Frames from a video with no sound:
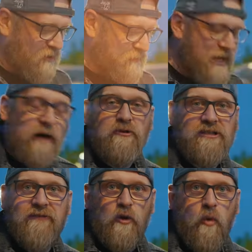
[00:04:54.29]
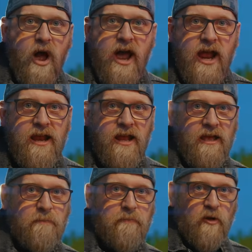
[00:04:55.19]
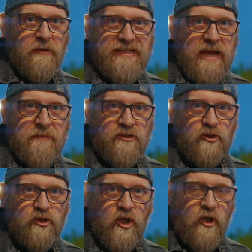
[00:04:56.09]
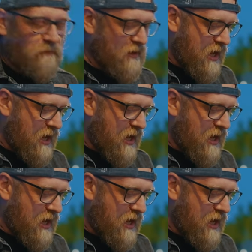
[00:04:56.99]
something I wasn't even aware Lumix cameras could do,